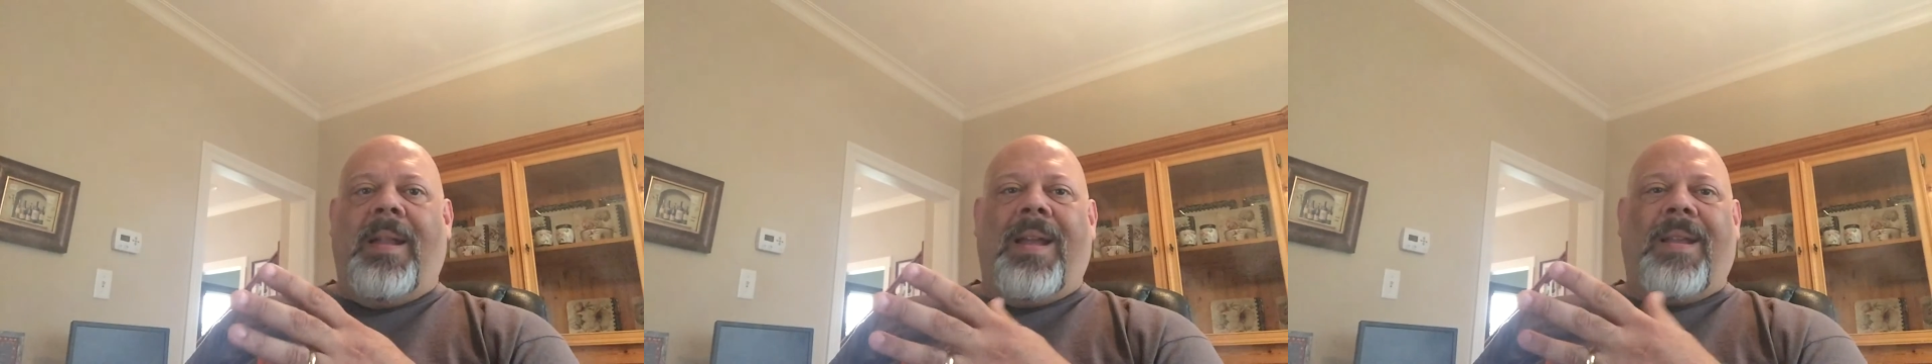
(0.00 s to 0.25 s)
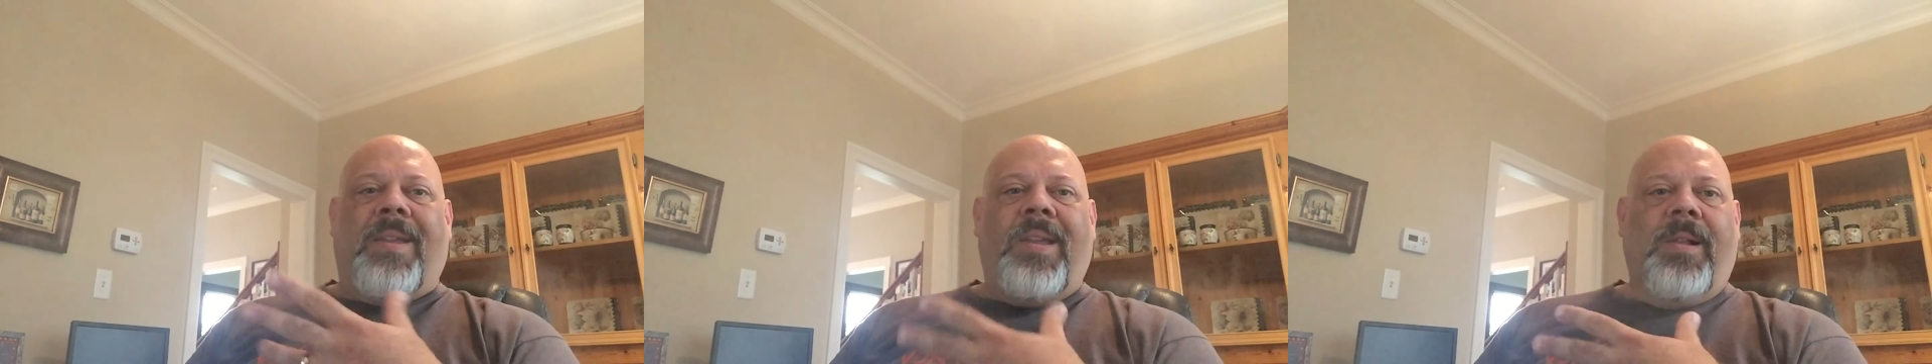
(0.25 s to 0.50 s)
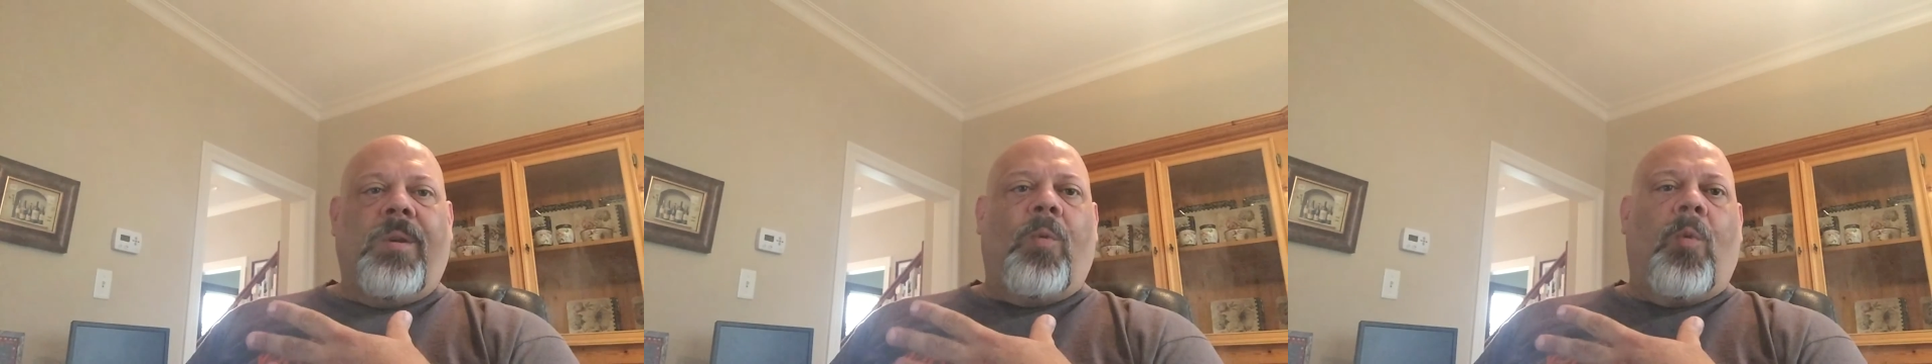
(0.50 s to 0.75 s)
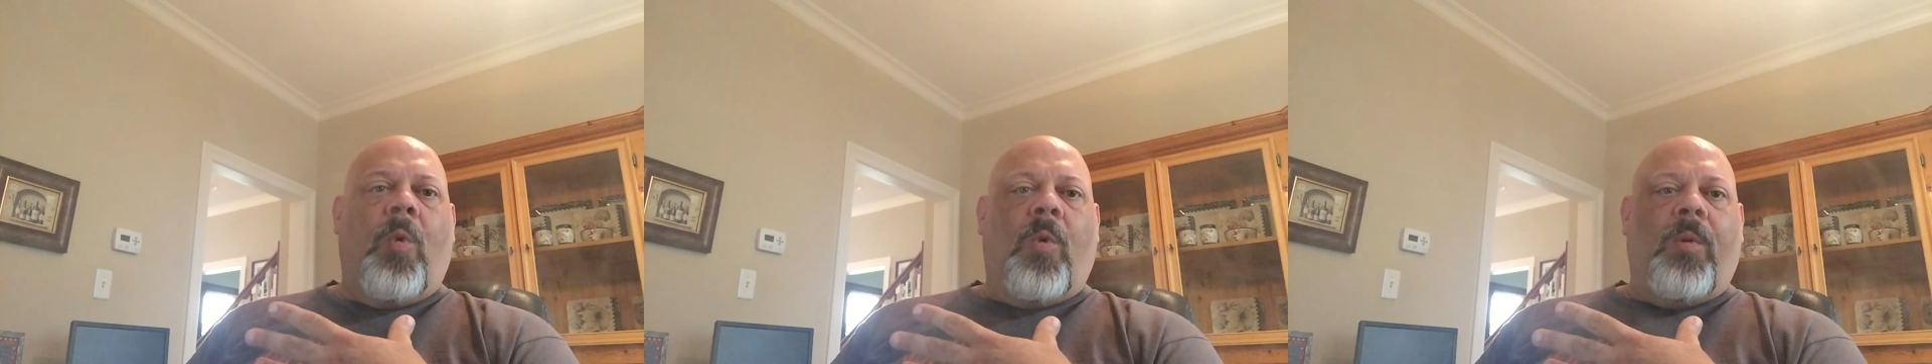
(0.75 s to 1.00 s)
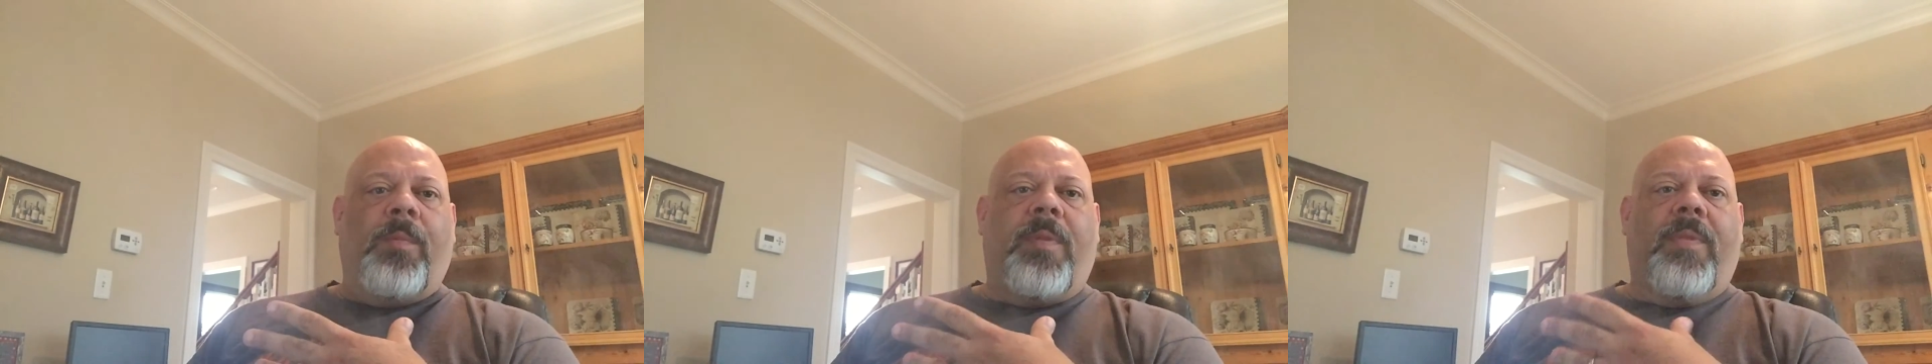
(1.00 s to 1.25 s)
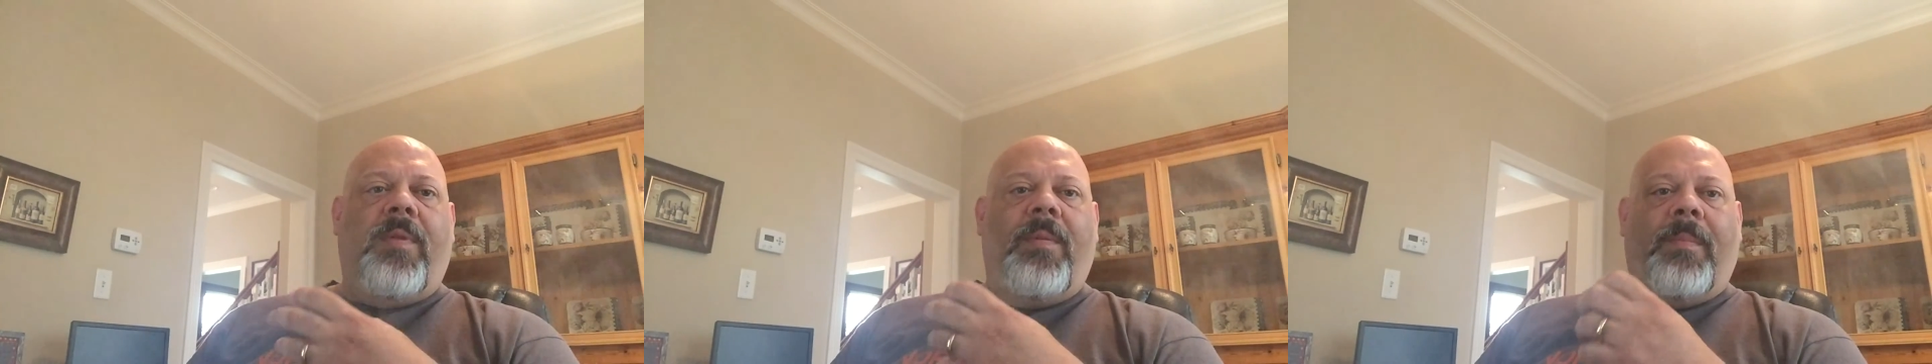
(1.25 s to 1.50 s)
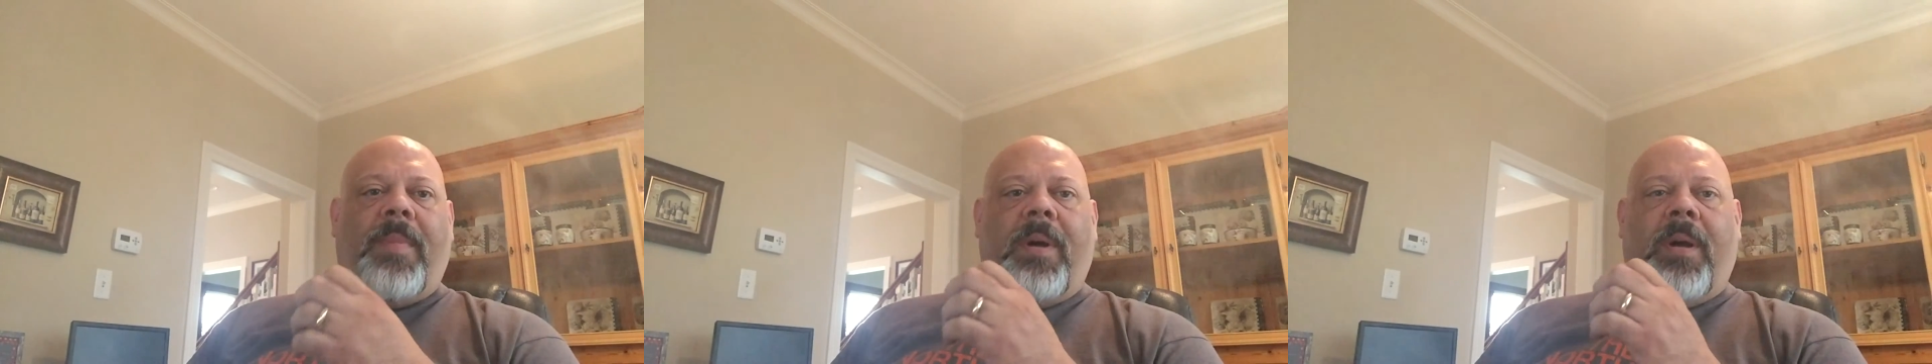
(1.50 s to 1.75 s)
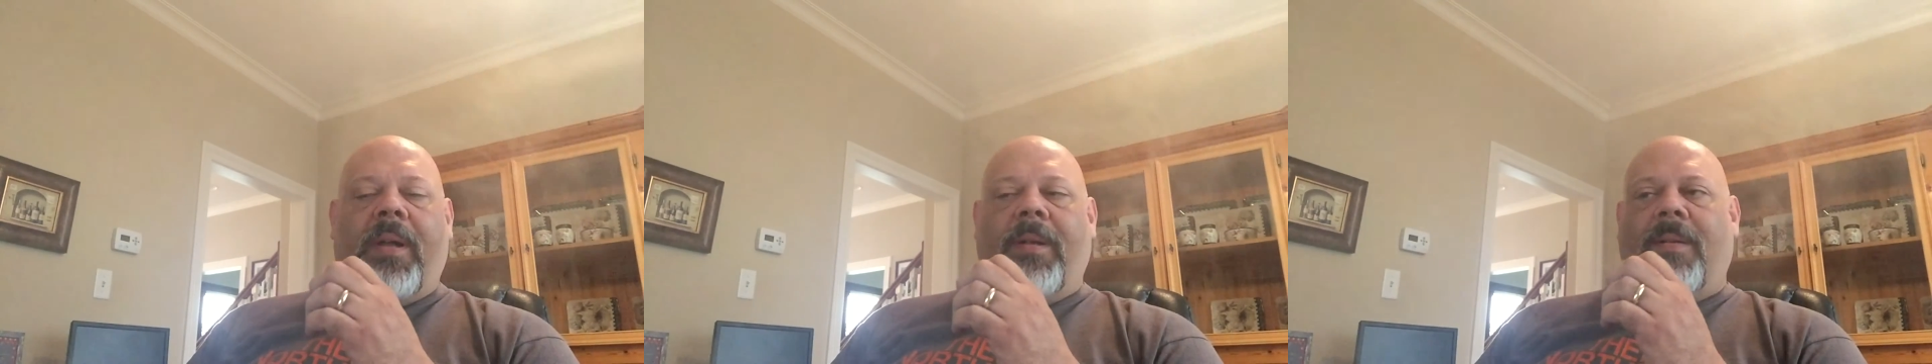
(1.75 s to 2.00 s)
a killer warmth,
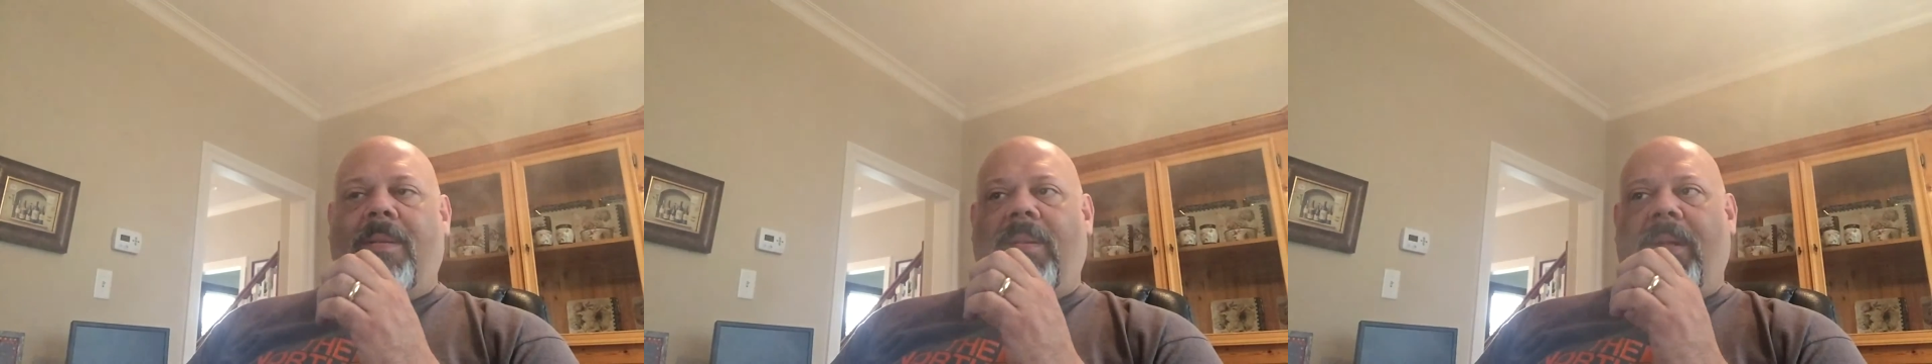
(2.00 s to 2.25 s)
but